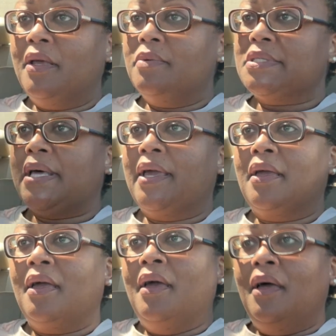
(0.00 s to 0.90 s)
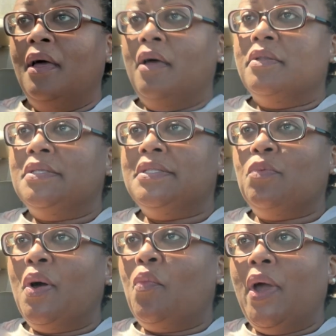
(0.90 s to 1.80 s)
He was like,
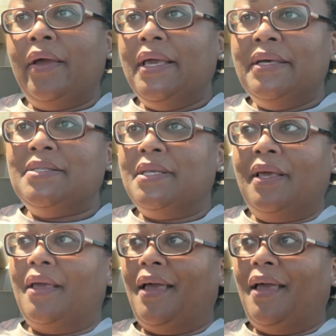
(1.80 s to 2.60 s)
where is it?